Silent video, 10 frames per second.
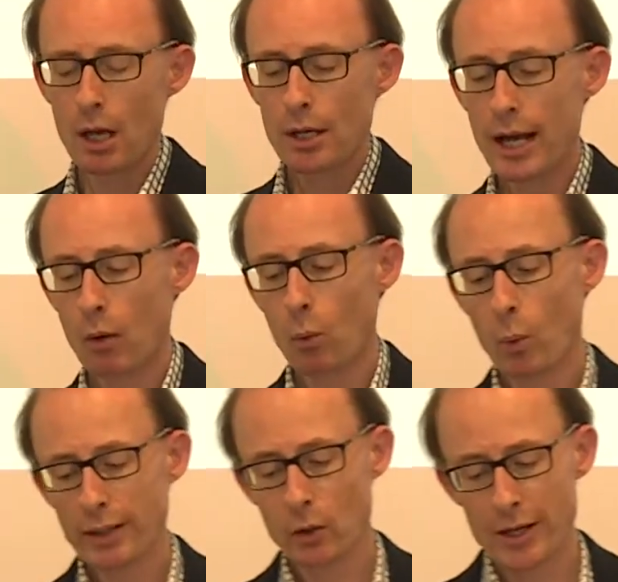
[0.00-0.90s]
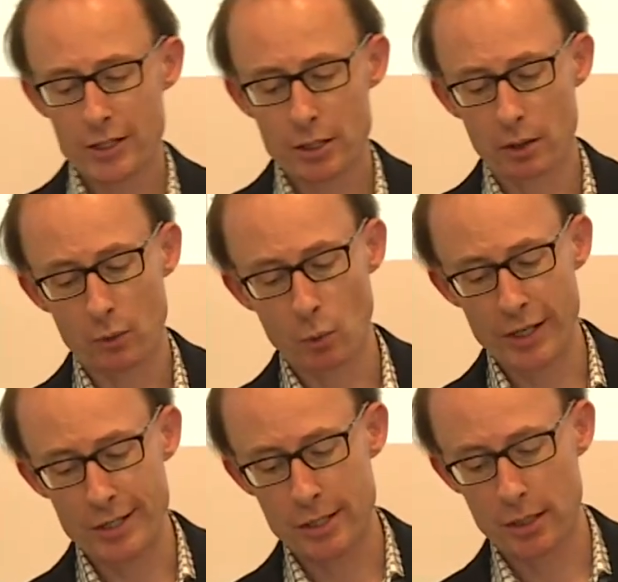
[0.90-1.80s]
Now, one question
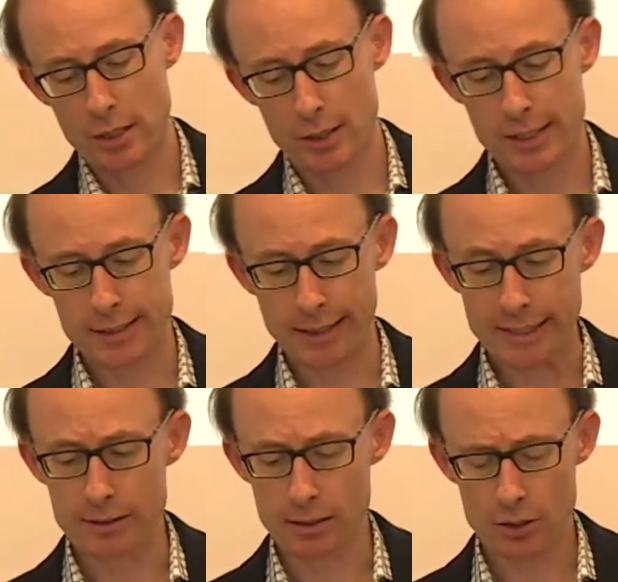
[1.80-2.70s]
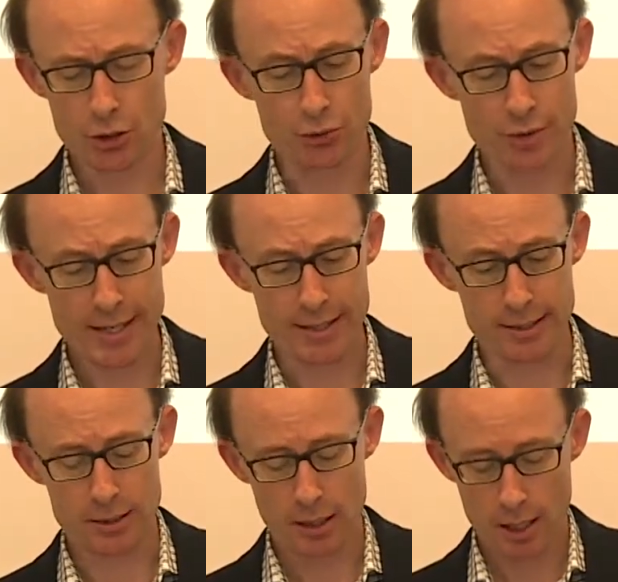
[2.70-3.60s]
which this leads us to
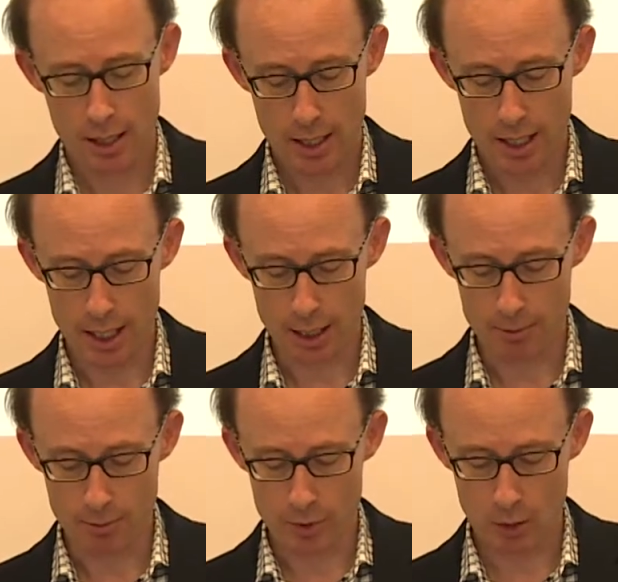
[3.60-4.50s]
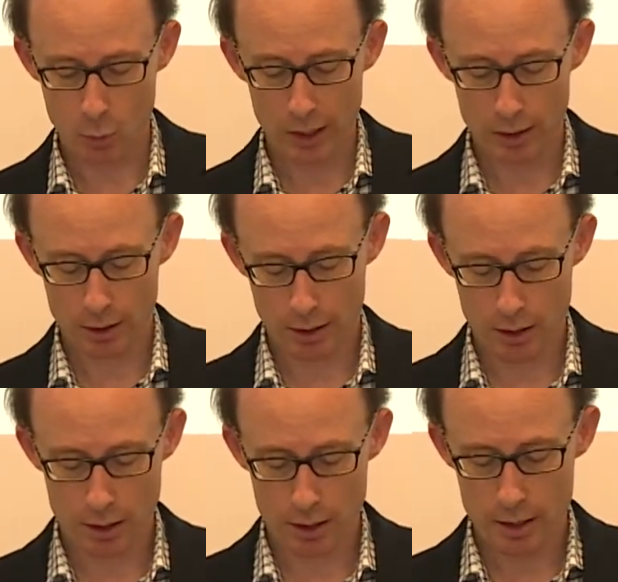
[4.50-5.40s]
is, well,
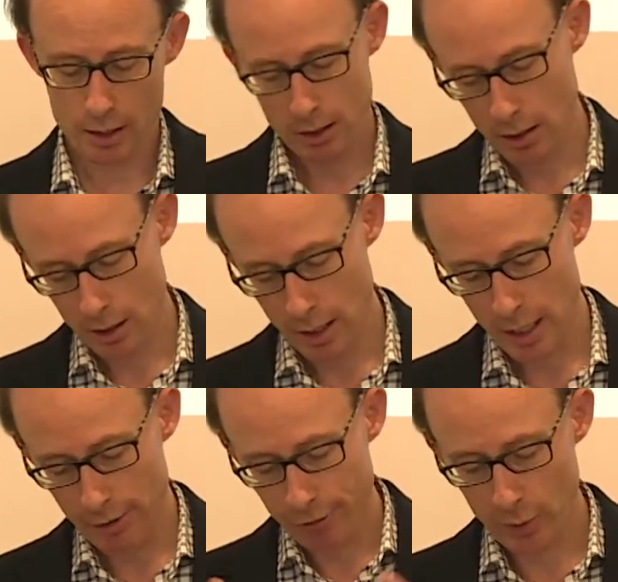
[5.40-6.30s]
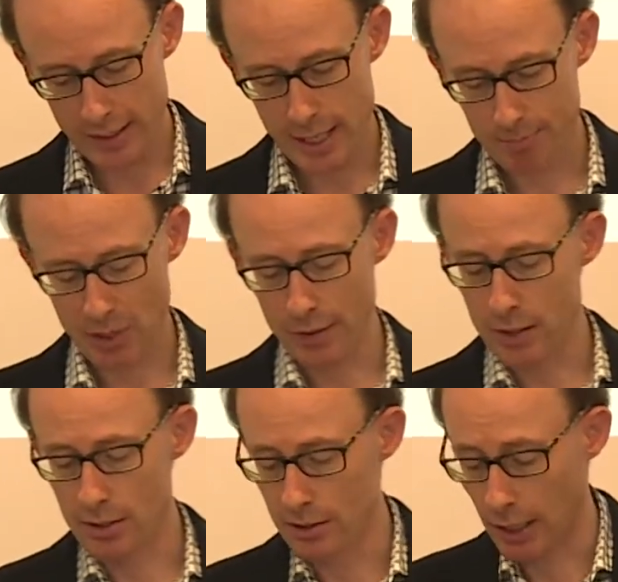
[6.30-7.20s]
if you accept that
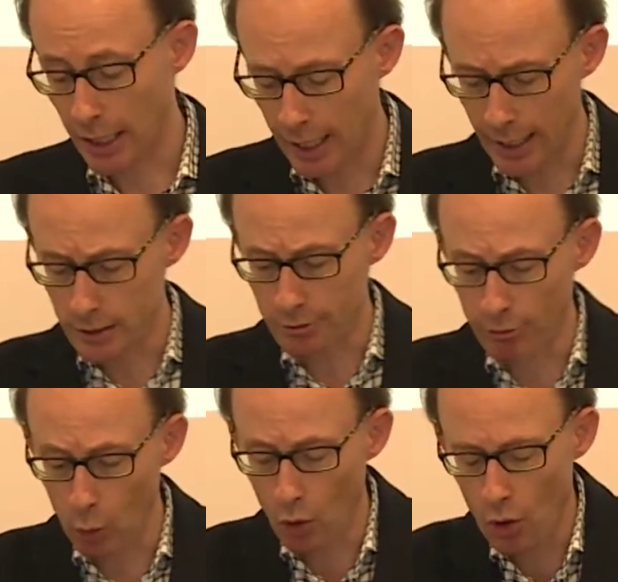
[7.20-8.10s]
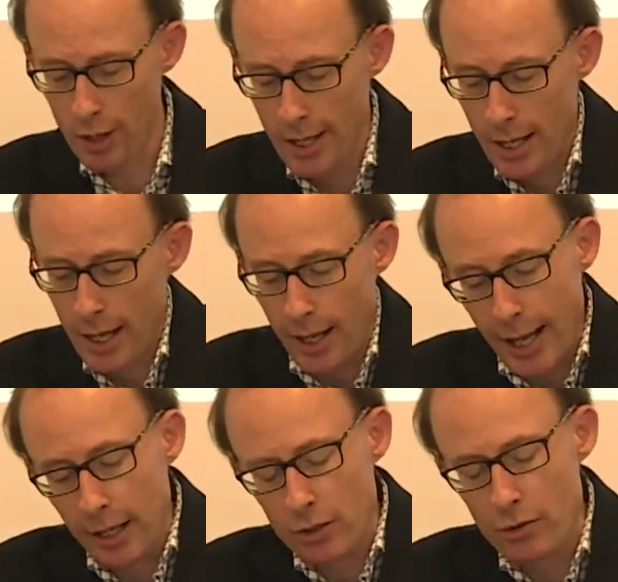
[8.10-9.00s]
this is a kind of law,
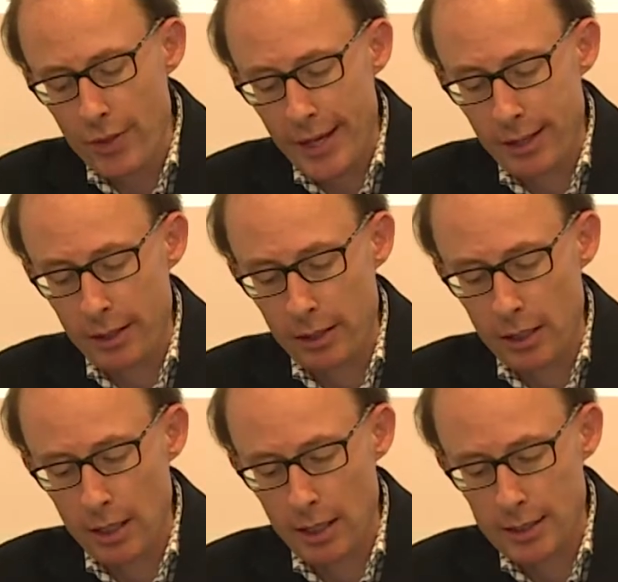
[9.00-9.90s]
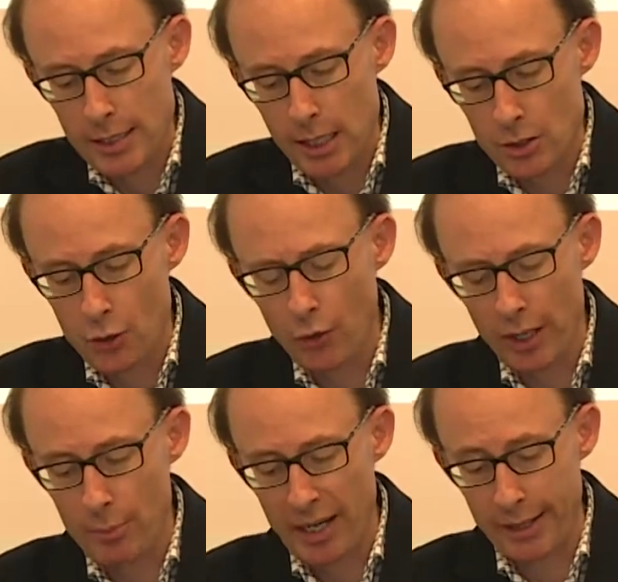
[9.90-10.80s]
how do you then start
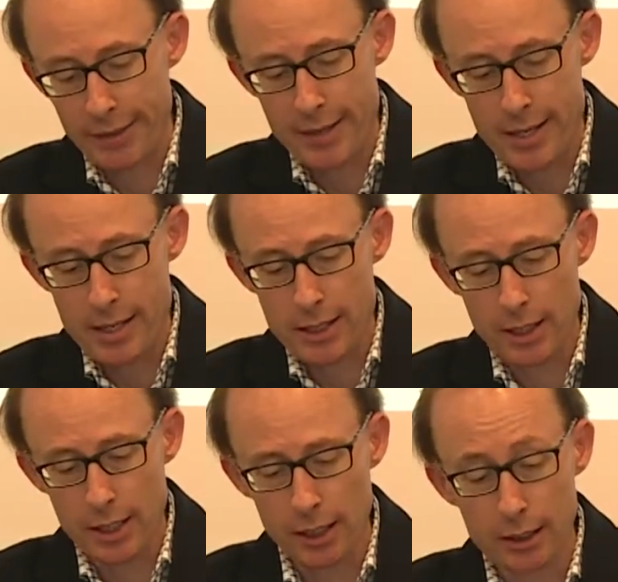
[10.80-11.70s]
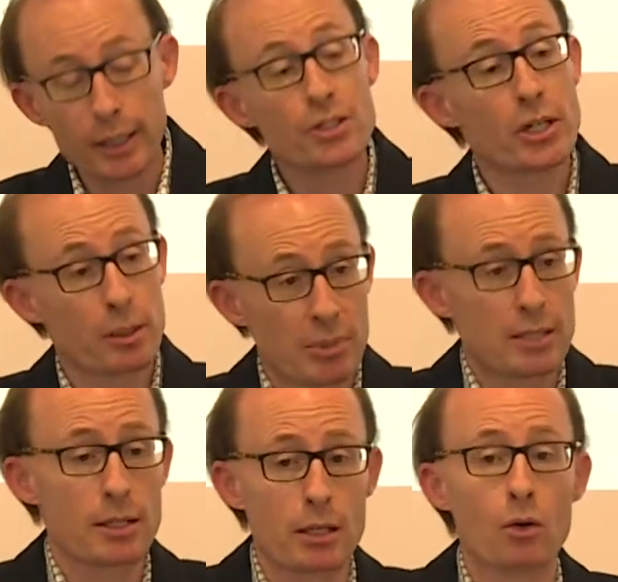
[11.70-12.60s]
talking about the
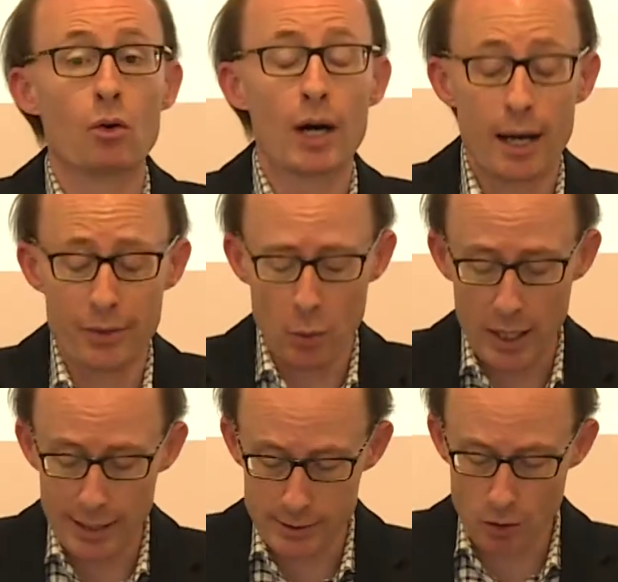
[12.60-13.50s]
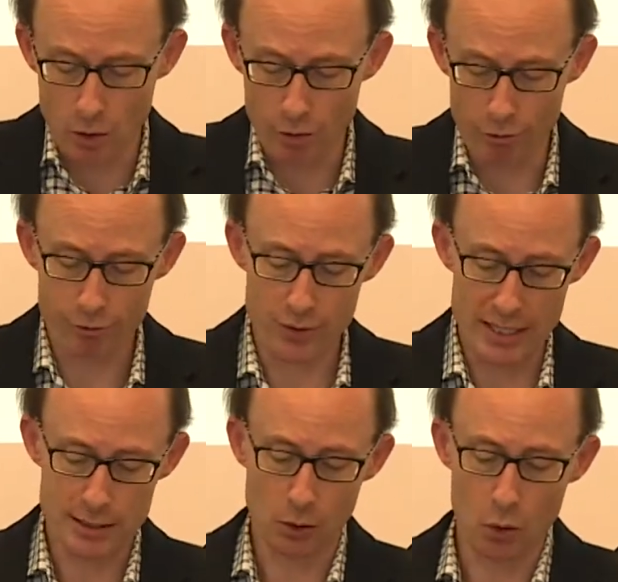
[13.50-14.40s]
legitimacy or otherwise of
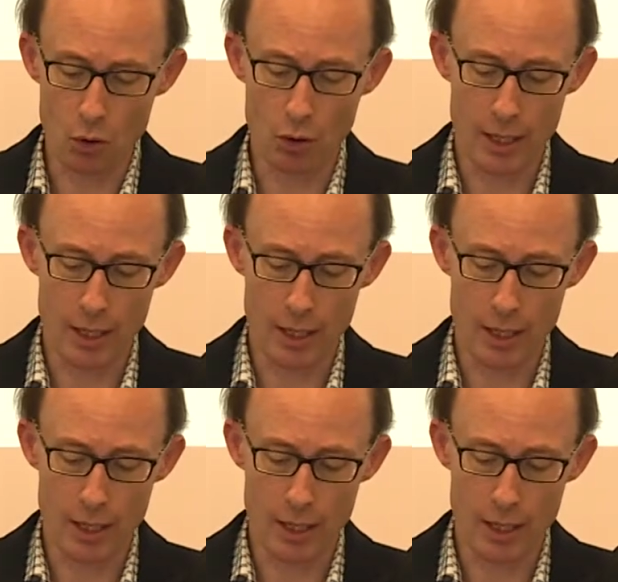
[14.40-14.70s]
this law?